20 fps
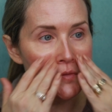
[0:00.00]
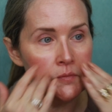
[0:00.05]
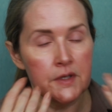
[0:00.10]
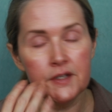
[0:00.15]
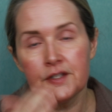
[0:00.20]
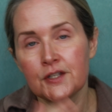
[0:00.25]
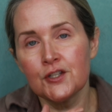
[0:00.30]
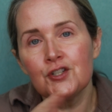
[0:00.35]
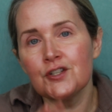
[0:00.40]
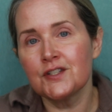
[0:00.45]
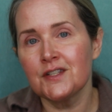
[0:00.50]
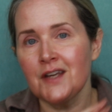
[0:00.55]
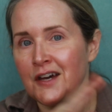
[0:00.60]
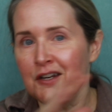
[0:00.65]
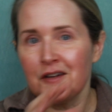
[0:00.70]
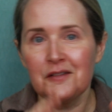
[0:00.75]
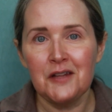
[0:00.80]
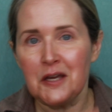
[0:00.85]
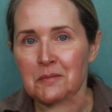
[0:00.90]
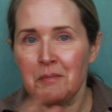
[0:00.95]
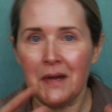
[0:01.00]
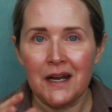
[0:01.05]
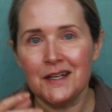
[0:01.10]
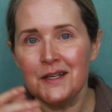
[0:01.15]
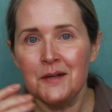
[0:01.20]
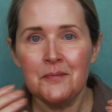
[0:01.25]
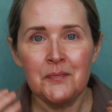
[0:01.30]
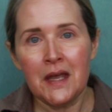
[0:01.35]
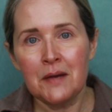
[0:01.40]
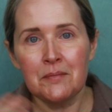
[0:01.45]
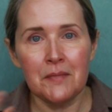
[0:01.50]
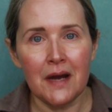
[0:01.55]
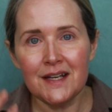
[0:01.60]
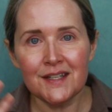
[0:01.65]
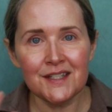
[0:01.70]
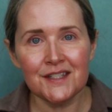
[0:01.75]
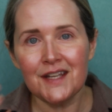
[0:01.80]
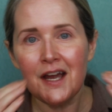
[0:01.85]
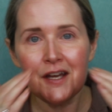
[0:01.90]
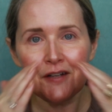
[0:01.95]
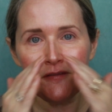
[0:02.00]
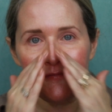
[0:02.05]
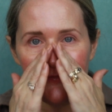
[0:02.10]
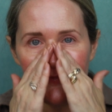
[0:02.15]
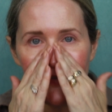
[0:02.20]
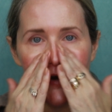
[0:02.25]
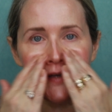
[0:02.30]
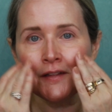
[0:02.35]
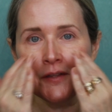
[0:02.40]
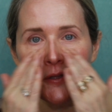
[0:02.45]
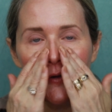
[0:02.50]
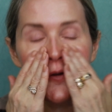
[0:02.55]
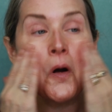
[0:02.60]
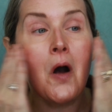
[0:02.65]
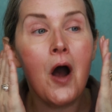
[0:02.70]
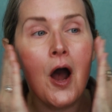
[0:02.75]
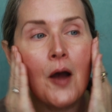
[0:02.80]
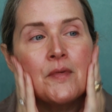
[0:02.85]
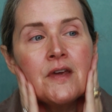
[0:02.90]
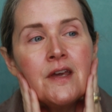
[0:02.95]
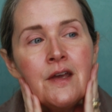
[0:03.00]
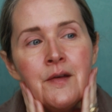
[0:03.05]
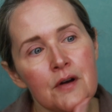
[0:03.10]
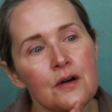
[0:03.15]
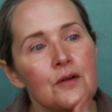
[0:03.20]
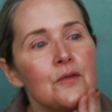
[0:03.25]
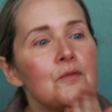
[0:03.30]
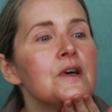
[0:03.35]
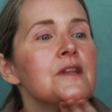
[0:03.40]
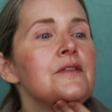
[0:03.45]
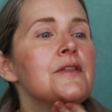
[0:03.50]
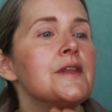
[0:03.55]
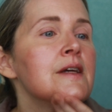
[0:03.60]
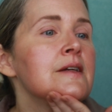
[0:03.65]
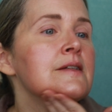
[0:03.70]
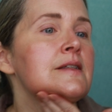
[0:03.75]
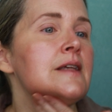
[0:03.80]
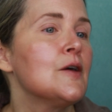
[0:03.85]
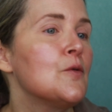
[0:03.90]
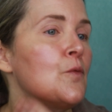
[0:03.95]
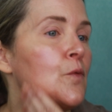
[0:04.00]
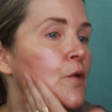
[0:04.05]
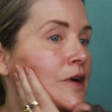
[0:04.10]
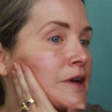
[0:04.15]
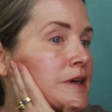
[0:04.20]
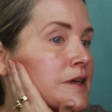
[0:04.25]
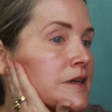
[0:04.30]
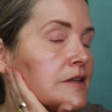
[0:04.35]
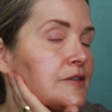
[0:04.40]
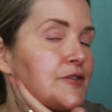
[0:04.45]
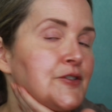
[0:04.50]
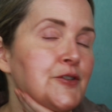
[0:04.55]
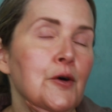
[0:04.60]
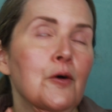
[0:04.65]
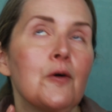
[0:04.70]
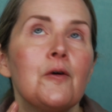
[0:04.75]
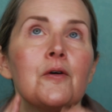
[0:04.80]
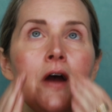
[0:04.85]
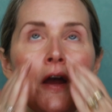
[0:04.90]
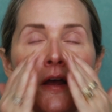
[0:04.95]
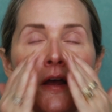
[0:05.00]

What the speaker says: This is just kind of like my side fun little hobby when things at work get so